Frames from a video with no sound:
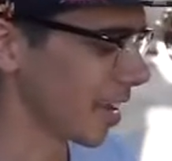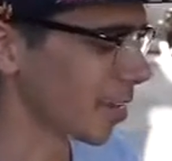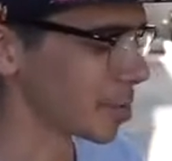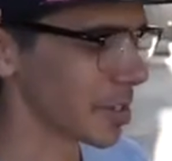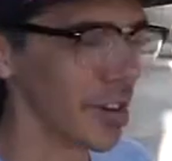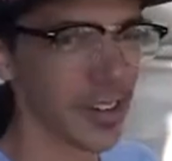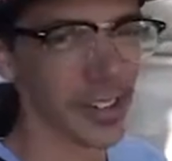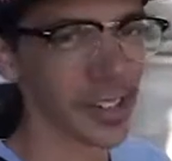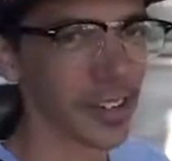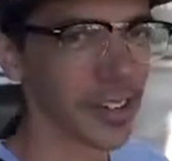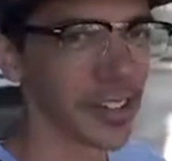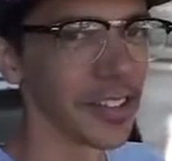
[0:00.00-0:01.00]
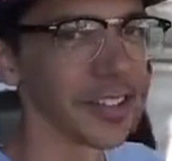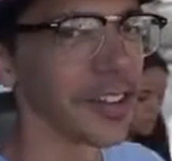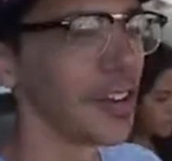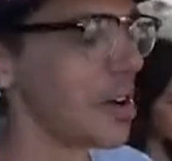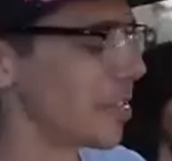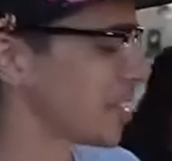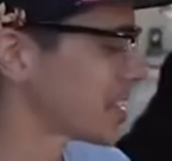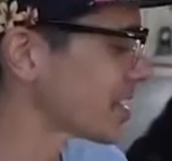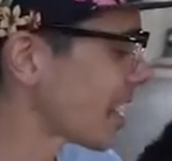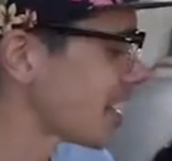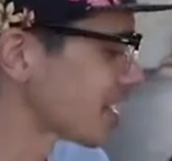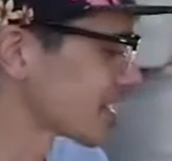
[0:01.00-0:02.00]
And there's a haunter on the
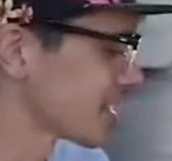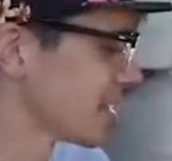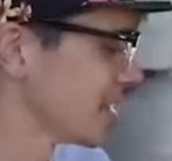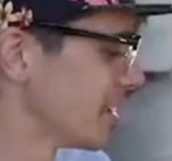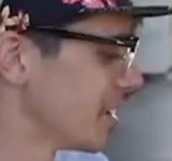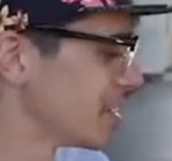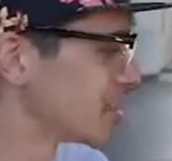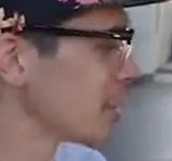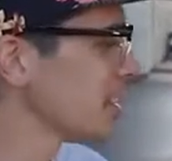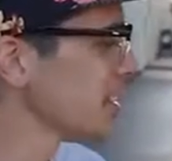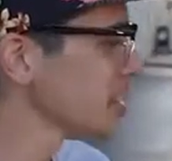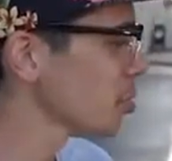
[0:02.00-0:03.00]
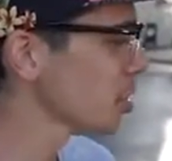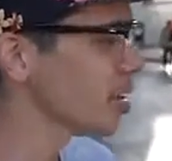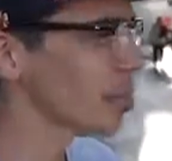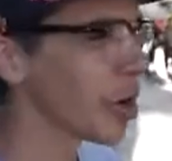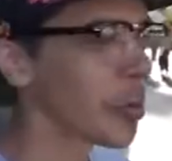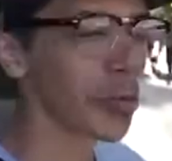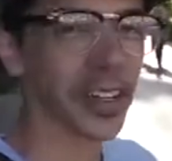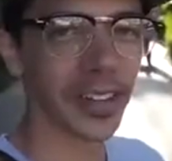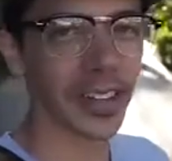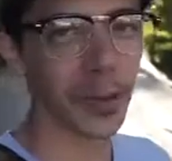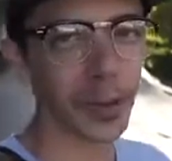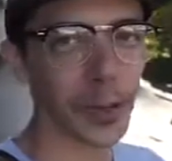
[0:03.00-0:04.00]
sightings. So I think it's pretty appropriate
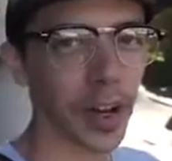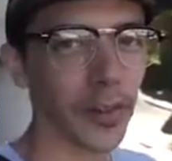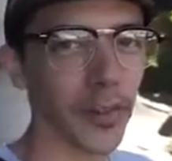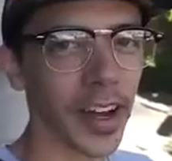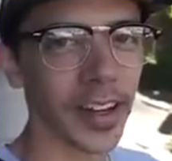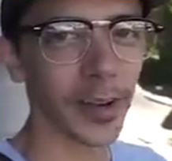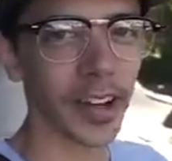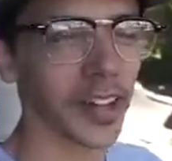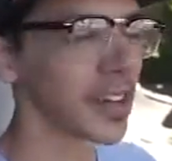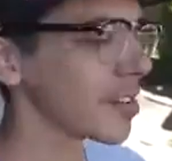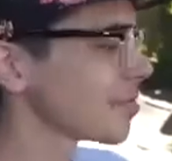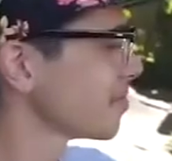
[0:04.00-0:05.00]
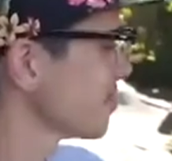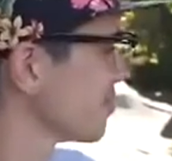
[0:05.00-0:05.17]
that we try to find it right now.